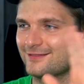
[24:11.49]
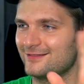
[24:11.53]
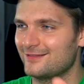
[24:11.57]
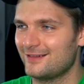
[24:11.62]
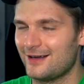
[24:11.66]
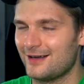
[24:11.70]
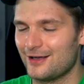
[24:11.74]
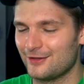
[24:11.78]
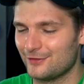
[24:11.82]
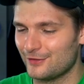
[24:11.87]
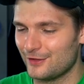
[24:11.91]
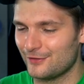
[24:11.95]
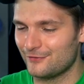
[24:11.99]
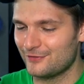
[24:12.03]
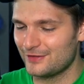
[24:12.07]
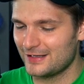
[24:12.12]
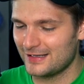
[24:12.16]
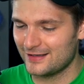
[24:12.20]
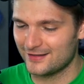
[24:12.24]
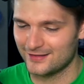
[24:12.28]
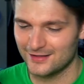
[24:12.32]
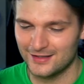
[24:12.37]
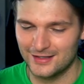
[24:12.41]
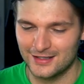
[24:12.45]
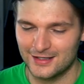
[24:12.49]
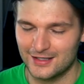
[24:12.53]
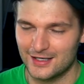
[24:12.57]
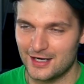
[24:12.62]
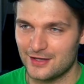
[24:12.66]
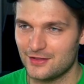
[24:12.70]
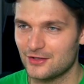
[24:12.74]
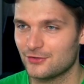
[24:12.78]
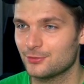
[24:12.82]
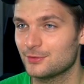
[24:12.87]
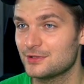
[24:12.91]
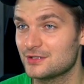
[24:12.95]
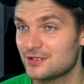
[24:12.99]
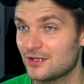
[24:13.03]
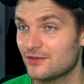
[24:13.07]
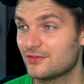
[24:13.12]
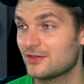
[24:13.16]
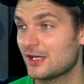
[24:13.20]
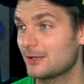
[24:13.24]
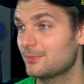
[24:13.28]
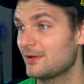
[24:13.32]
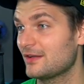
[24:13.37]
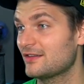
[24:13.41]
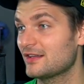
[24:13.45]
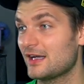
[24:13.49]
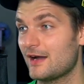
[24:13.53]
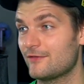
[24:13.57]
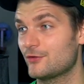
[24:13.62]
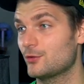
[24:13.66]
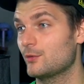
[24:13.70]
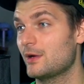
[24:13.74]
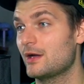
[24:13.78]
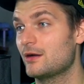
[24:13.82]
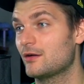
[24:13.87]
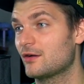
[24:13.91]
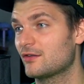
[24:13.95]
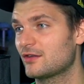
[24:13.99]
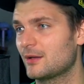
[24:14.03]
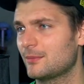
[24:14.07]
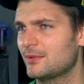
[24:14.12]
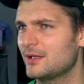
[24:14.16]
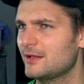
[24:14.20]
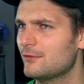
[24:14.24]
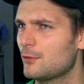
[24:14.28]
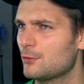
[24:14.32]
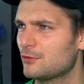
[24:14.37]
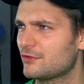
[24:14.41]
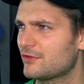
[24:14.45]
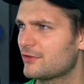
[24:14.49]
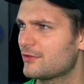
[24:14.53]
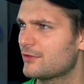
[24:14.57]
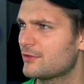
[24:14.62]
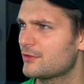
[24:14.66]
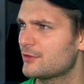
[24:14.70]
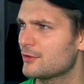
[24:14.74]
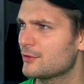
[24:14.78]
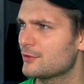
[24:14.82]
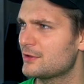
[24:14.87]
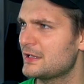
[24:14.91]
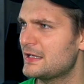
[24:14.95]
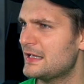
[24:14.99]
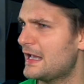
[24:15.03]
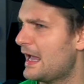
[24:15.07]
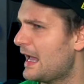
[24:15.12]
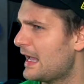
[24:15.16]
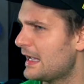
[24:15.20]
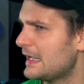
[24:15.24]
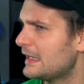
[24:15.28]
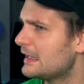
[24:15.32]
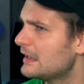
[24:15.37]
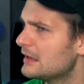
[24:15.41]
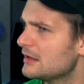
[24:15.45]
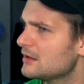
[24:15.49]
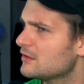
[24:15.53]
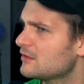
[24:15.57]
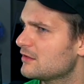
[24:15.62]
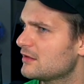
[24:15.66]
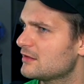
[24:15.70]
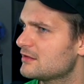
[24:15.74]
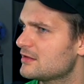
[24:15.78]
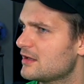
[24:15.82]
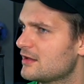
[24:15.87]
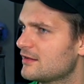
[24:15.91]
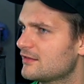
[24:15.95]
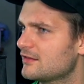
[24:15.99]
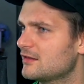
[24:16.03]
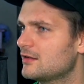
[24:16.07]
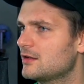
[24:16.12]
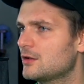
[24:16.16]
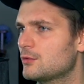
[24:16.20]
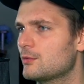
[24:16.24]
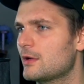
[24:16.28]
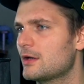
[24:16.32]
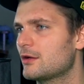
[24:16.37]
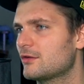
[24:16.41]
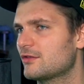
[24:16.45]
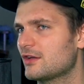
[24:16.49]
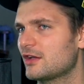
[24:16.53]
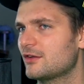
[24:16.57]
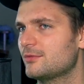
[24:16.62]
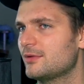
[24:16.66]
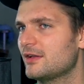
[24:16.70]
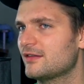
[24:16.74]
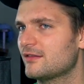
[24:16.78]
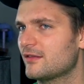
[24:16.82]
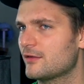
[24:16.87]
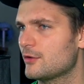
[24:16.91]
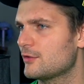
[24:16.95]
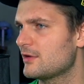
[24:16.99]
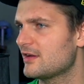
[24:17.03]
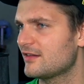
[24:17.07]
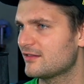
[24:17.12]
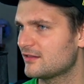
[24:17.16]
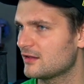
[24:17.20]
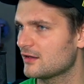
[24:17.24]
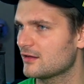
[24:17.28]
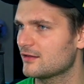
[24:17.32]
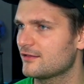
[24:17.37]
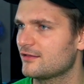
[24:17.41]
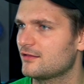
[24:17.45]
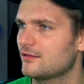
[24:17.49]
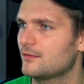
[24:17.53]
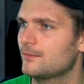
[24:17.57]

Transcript: I love that. And this one does take place after Raiders. I believe it was 38 it takes in, and Raiders takes place in 36.